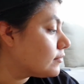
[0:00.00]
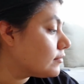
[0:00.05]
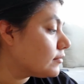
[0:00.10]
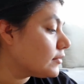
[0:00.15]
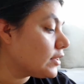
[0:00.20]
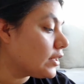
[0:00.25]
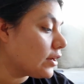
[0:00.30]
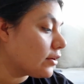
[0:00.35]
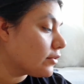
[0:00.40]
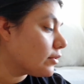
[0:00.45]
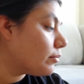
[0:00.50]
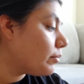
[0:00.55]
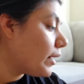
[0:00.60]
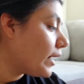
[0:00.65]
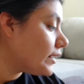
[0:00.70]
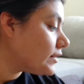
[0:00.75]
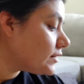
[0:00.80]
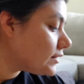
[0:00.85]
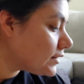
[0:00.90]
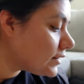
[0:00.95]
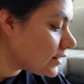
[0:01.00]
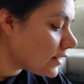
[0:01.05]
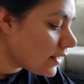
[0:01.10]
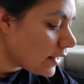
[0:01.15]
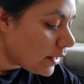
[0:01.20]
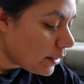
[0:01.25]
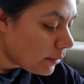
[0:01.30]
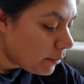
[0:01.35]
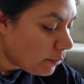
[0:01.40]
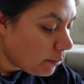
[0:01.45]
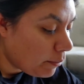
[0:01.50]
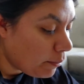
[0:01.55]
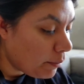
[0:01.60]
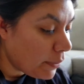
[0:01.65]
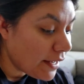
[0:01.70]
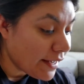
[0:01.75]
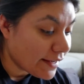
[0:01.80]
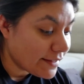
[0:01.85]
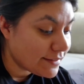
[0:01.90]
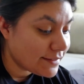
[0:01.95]
you know, the best.
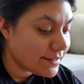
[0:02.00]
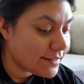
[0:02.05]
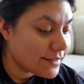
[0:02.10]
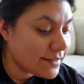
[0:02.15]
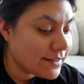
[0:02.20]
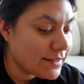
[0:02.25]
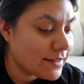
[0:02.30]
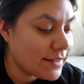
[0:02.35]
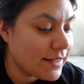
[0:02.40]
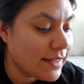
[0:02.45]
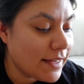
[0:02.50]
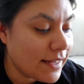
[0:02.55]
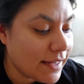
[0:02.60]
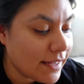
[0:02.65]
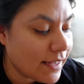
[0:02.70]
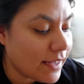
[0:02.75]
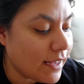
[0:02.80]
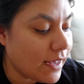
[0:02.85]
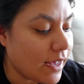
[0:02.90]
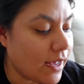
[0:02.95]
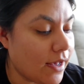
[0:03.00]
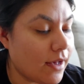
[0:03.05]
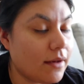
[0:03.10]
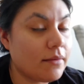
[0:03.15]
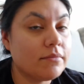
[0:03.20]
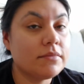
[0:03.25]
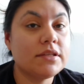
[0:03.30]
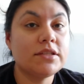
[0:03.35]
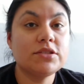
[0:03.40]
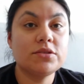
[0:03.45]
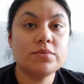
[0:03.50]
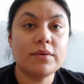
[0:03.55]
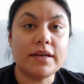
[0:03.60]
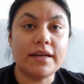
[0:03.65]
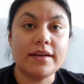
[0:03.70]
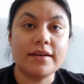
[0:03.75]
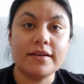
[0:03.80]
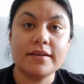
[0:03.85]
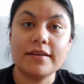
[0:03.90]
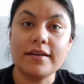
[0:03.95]
But this
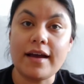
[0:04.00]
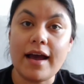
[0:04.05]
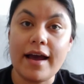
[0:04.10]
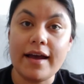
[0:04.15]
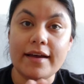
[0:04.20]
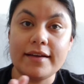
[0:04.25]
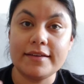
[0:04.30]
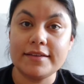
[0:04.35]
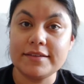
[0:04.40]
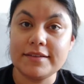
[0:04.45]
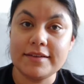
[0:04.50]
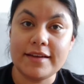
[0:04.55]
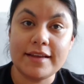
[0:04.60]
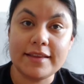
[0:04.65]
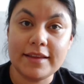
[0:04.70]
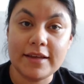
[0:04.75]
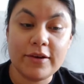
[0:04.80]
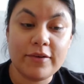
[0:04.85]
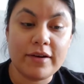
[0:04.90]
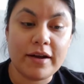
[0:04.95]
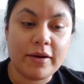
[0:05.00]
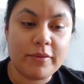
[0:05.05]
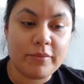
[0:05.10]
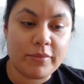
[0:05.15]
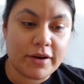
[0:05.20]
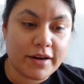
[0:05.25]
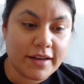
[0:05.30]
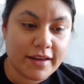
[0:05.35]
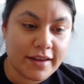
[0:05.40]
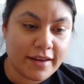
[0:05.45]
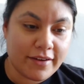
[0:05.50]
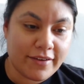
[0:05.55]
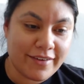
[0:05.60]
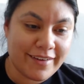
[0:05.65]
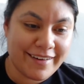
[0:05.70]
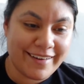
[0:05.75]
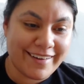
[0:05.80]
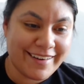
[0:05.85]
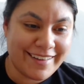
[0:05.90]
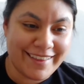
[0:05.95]
week, nothing groundbreaking or
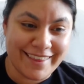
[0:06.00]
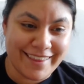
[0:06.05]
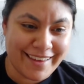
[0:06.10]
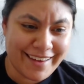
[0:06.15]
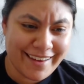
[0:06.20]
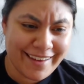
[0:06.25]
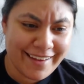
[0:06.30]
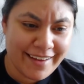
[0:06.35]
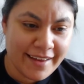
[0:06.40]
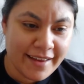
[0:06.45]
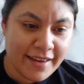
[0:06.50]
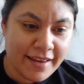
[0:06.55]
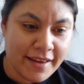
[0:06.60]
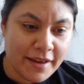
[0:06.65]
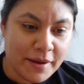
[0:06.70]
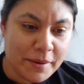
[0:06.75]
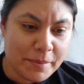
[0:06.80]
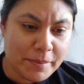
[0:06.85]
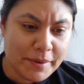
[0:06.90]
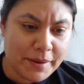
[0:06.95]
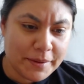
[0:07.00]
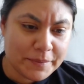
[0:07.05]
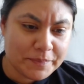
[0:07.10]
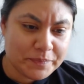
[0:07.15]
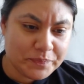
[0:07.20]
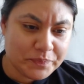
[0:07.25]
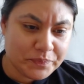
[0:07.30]
anything, but